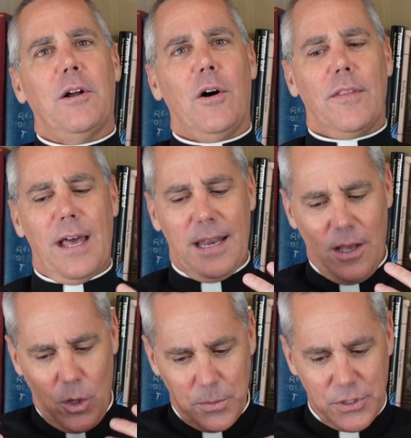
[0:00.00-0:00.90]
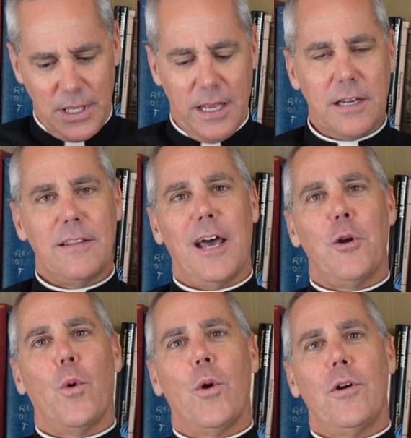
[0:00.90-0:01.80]
All that helps
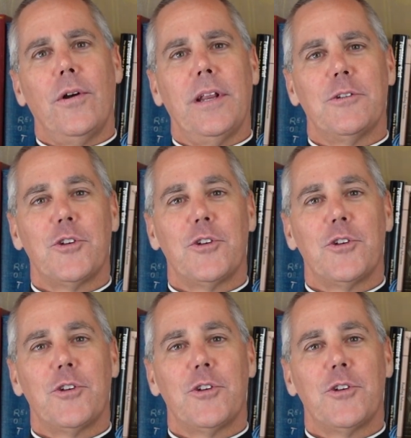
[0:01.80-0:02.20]
that ordering.